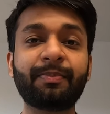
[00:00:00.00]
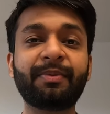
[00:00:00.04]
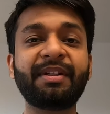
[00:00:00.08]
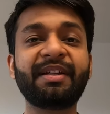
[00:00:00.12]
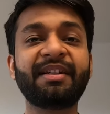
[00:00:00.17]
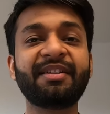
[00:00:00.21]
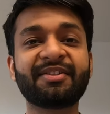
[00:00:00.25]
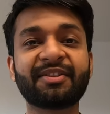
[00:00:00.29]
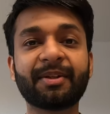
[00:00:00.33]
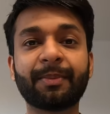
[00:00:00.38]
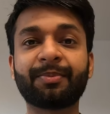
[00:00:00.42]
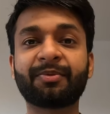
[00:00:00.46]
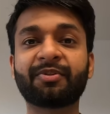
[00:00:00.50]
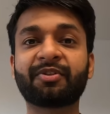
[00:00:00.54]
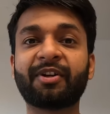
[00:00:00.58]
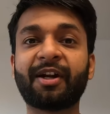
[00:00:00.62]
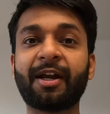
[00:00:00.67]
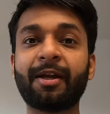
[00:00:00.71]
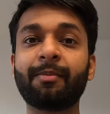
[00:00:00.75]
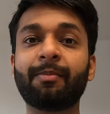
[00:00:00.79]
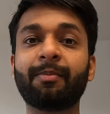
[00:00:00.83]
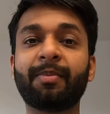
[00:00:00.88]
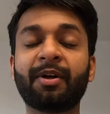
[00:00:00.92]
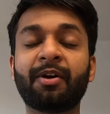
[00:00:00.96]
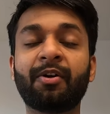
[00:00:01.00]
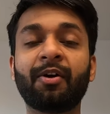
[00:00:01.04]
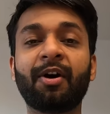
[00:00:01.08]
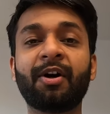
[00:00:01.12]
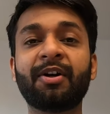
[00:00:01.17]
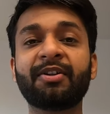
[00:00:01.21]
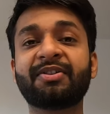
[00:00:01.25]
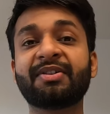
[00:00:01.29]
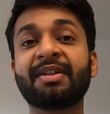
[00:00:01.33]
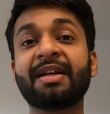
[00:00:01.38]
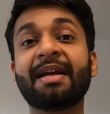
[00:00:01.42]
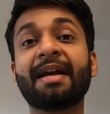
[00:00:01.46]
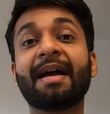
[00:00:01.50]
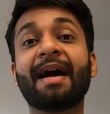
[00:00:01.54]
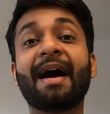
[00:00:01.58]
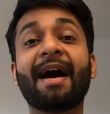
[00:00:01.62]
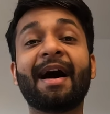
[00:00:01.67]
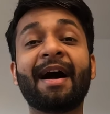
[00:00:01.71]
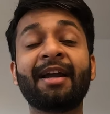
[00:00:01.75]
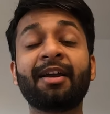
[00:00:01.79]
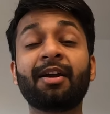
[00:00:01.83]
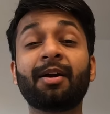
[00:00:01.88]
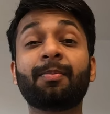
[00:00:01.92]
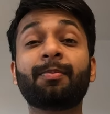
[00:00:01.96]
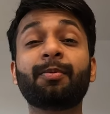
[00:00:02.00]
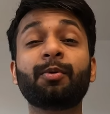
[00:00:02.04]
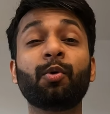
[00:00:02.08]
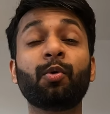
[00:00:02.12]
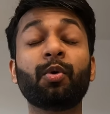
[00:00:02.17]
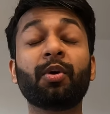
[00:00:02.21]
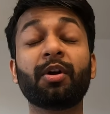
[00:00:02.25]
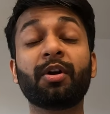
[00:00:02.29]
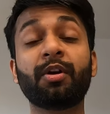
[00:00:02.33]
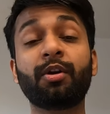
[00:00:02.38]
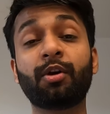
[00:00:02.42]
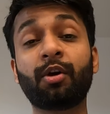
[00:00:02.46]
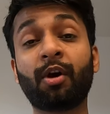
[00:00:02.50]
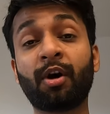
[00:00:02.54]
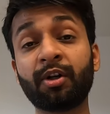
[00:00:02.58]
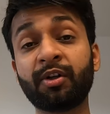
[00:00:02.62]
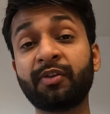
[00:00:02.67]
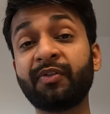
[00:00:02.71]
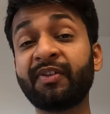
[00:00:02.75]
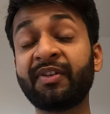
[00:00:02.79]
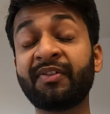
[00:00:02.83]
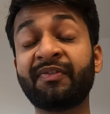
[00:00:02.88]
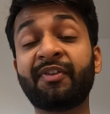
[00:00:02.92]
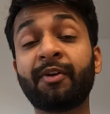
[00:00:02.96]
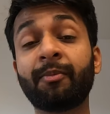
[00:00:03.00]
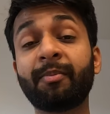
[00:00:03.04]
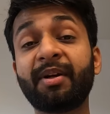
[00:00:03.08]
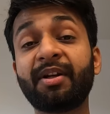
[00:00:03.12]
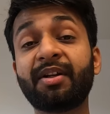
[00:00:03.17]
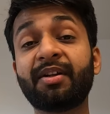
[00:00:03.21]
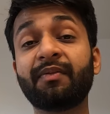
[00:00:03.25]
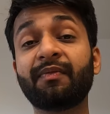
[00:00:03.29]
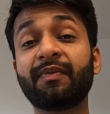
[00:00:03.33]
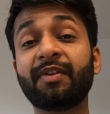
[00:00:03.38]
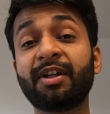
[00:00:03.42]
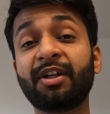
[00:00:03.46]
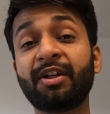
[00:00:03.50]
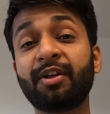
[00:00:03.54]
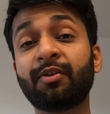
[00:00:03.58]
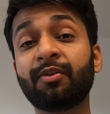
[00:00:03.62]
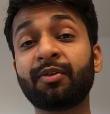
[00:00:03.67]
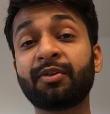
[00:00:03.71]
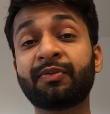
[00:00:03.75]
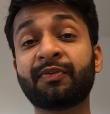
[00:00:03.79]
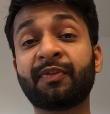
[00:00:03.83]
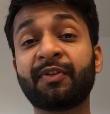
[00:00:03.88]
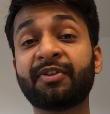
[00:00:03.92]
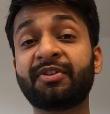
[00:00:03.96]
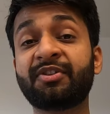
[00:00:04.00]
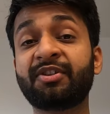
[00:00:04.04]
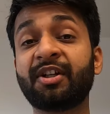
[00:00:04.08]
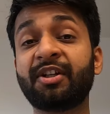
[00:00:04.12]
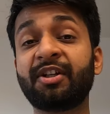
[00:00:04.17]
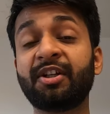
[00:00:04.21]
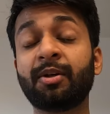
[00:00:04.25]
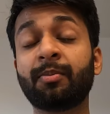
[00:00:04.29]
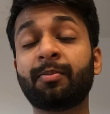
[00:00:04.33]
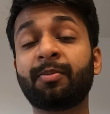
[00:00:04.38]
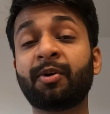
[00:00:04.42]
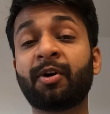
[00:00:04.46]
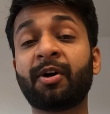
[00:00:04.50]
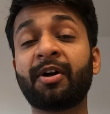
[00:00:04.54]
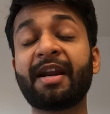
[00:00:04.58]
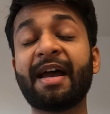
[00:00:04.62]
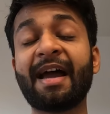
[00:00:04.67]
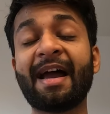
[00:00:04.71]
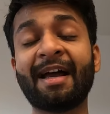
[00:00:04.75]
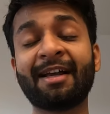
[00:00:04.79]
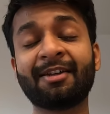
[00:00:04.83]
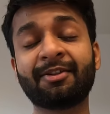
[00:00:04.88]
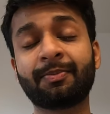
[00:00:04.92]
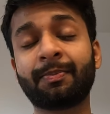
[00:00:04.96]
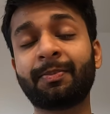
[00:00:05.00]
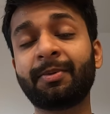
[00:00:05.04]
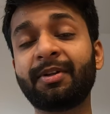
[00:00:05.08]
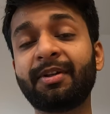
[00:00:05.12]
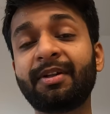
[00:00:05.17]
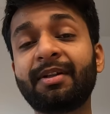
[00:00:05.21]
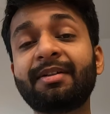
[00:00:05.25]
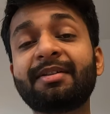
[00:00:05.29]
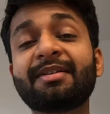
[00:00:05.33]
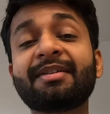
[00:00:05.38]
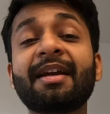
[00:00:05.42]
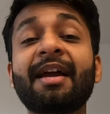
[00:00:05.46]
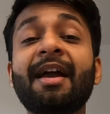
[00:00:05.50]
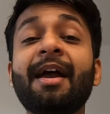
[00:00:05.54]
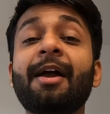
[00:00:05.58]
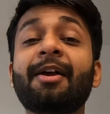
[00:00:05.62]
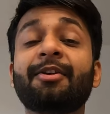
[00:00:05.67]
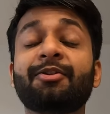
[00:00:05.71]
please subscribe because I upload a lot of informative videos for study abroad aspirants.